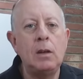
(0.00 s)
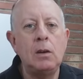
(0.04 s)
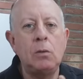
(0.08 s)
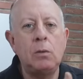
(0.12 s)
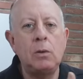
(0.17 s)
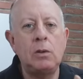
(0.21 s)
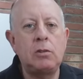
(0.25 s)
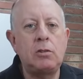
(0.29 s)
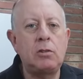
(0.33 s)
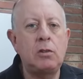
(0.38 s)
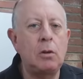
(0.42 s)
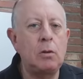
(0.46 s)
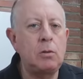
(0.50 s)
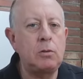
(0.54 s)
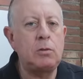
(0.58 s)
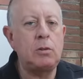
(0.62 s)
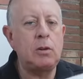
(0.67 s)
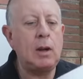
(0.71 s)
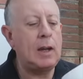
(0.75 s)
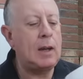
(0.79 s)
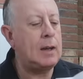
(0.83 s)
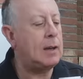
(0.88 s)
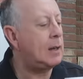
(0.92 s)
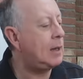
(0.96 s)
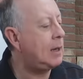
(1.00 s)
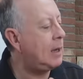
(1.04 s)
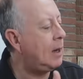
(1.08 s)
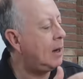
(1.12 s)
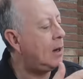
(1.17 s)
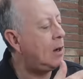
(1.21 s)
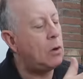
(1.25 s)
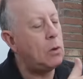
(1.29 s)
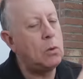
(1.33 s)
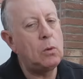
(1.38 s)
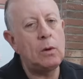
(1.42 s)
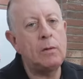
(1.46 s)
which shows you how to
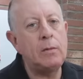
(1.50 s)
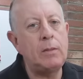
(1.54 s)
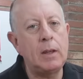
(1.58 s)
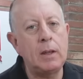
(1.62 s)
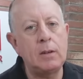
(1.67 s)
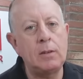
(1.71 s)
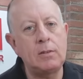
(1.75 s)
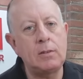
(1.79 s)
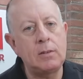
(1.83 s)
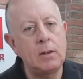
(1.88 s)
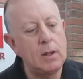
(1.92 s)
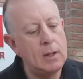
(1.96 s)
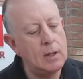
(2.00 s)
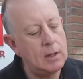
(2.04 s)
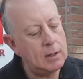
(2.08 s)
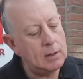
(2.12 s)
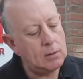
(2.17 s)
cut all of this